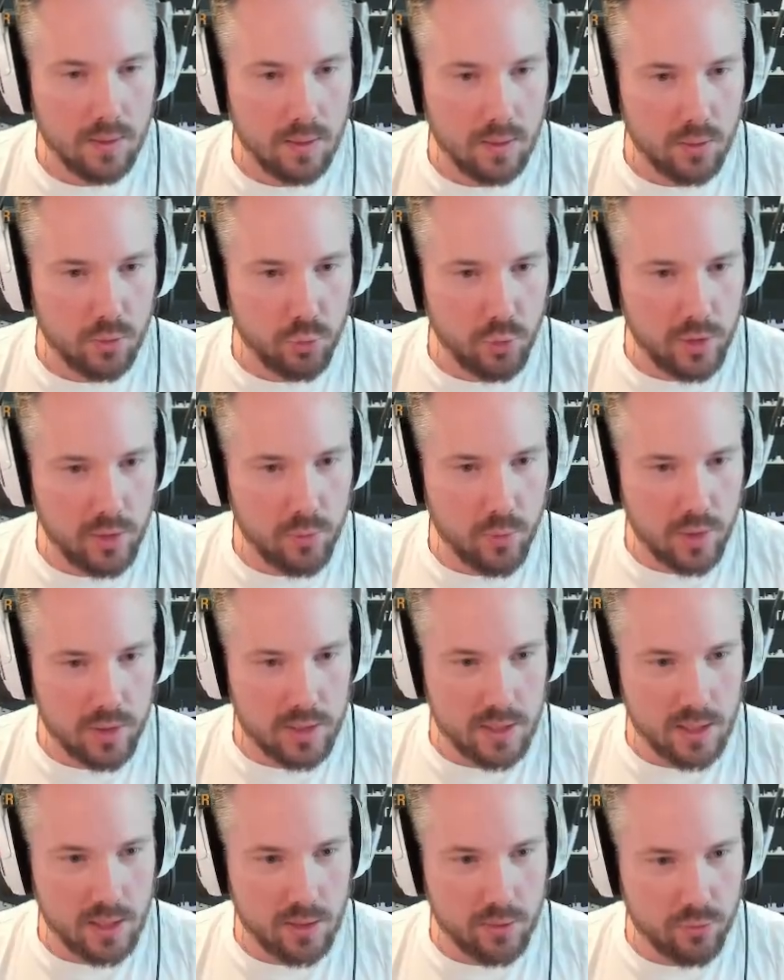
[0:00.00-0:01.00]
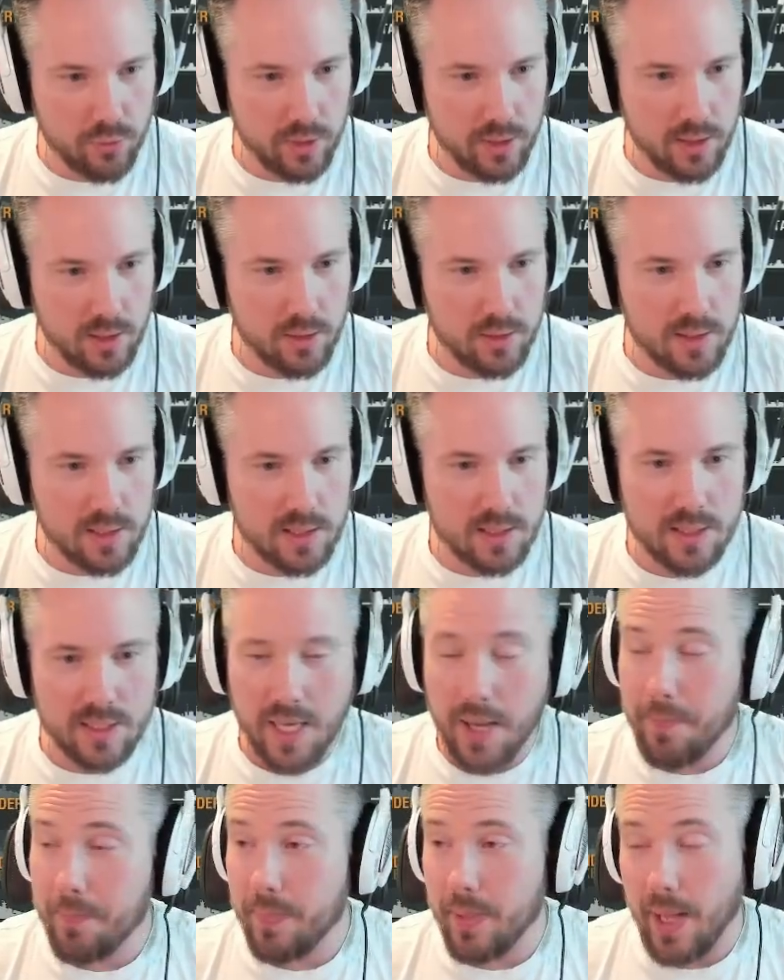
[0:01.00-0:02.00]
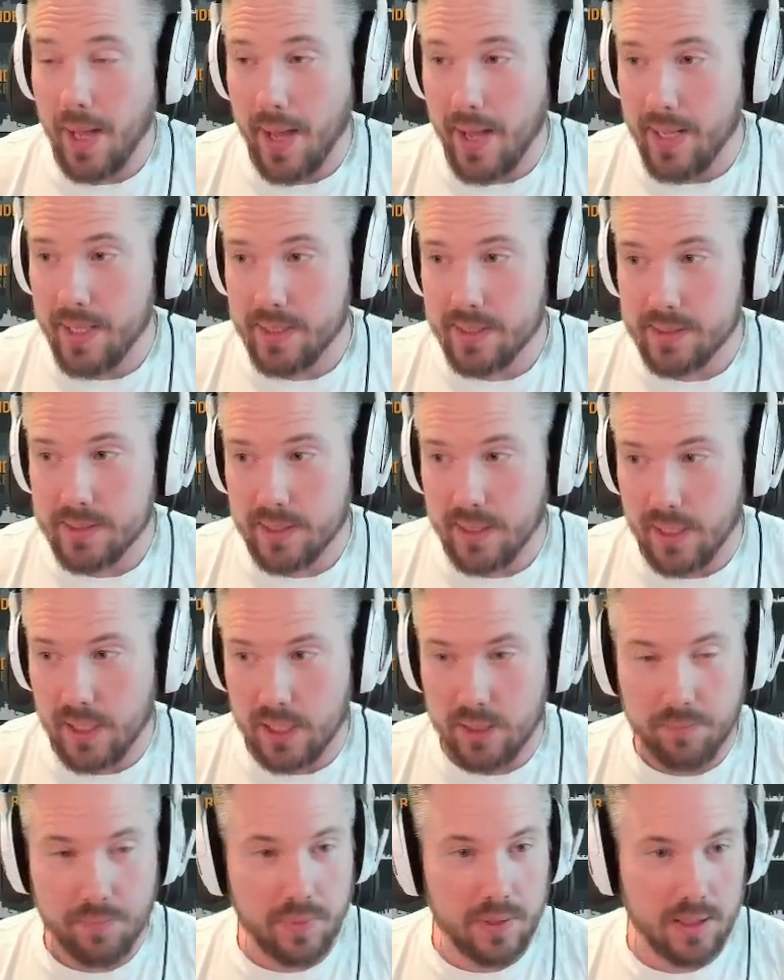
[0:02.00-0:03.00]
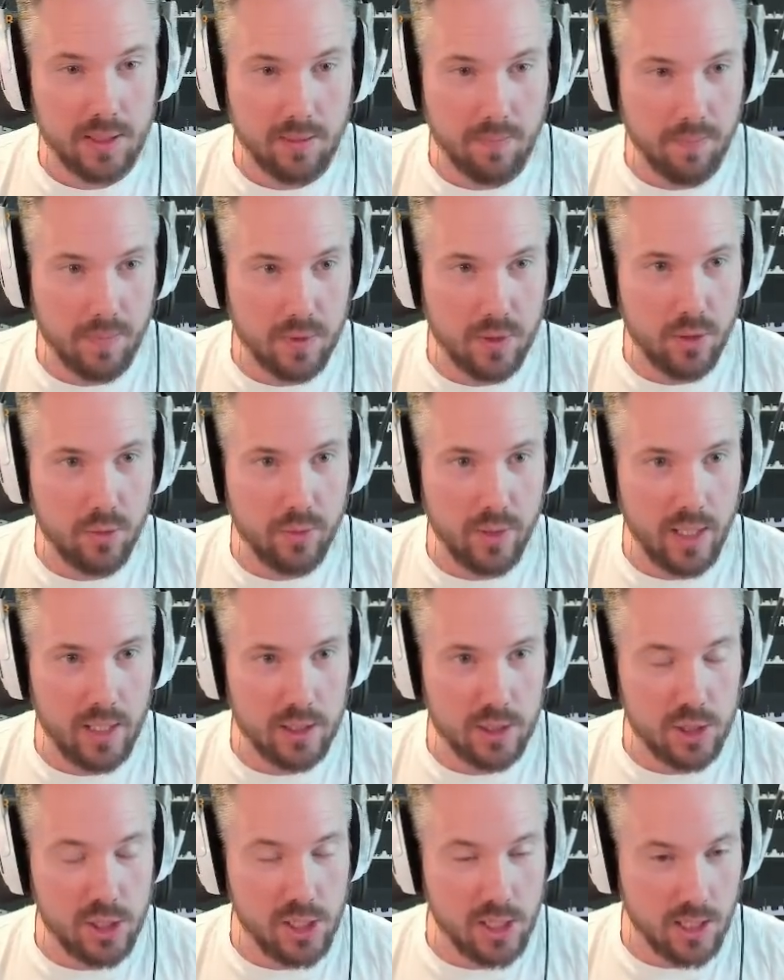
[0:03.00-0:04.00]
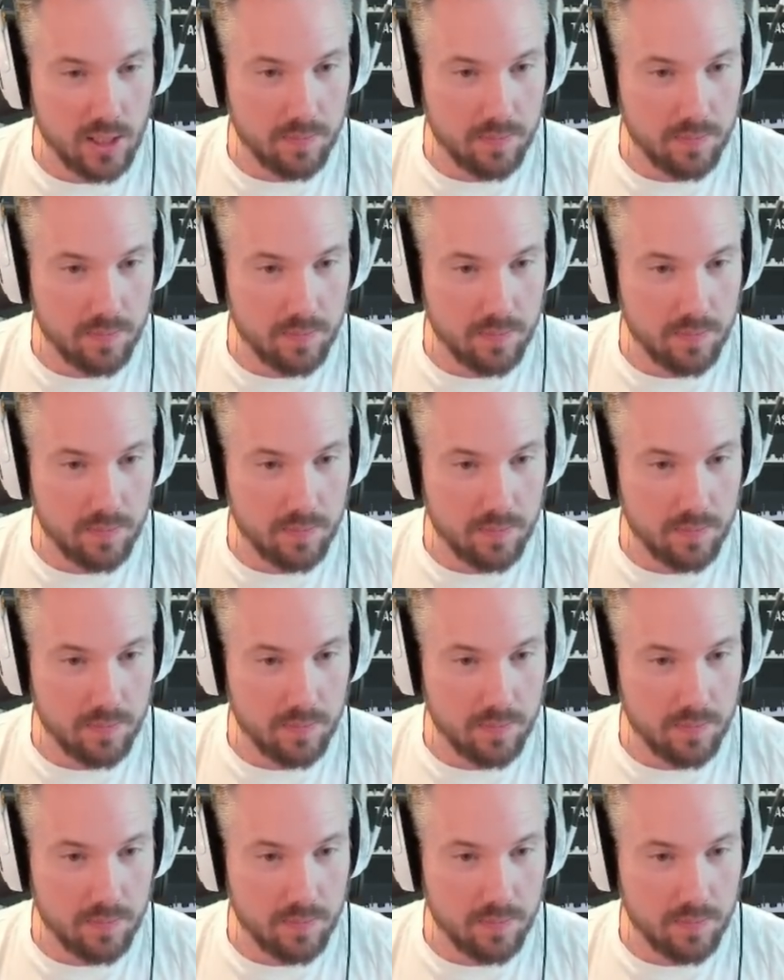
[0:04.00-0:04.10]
21-second reload, SAP and AP. No HE.